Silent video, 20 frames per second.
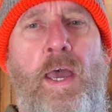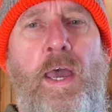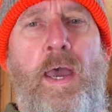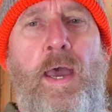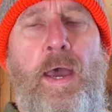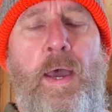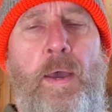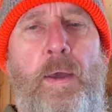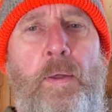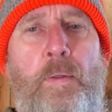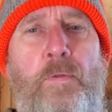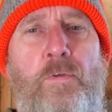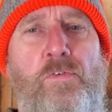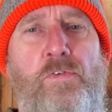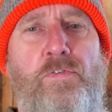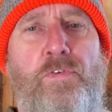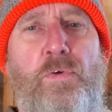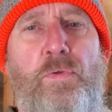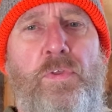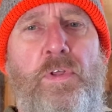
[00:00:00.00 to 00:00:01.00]
There's a
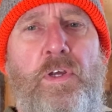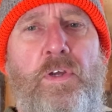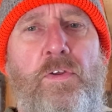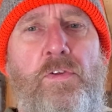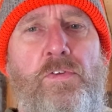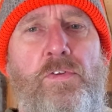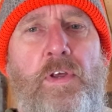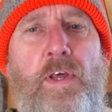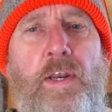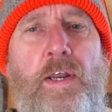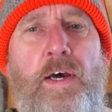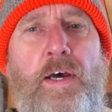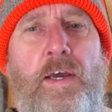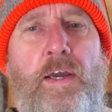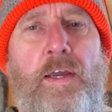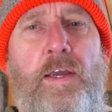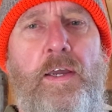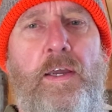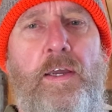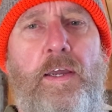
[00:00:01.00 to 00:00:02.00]
few things that
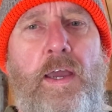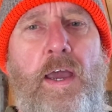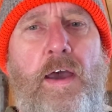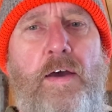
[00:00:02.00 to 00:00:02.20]
I